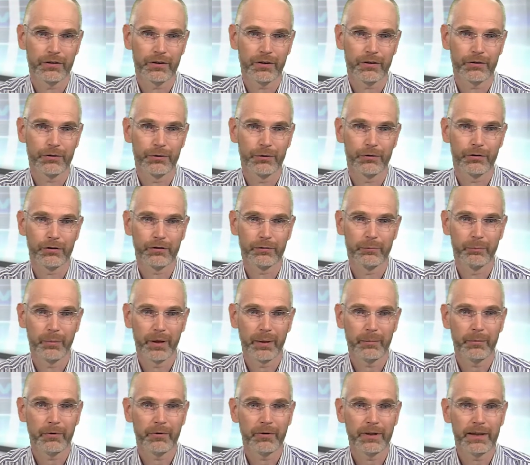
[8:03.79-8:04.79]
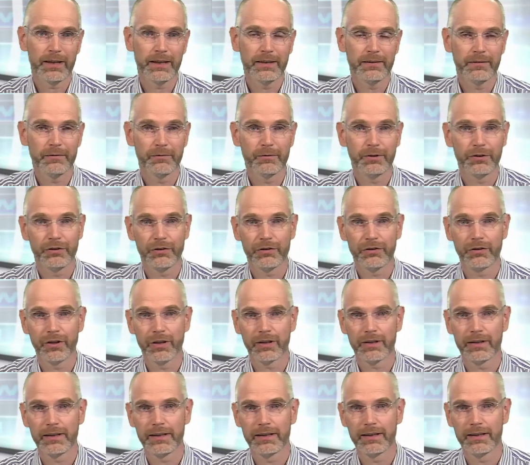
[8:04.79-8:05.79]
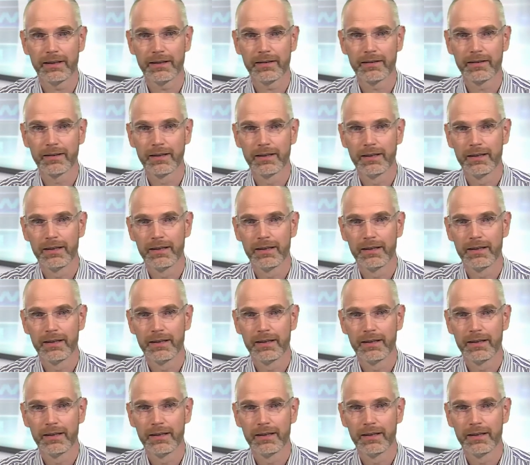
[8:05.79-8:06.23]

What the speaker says: or use of memory, which is not needed.